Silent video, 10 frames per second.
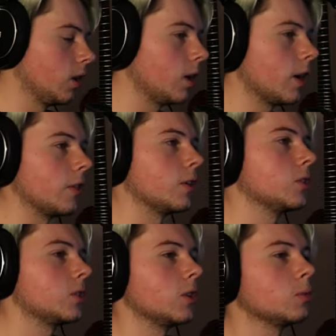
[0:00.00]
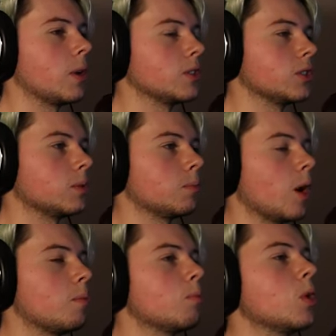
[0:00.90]
Okay, those those puzzles are,
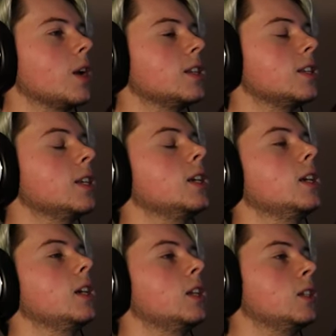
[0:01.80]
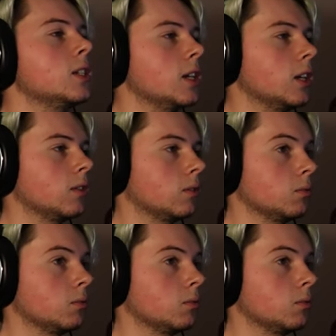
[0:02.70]
are pretty easy.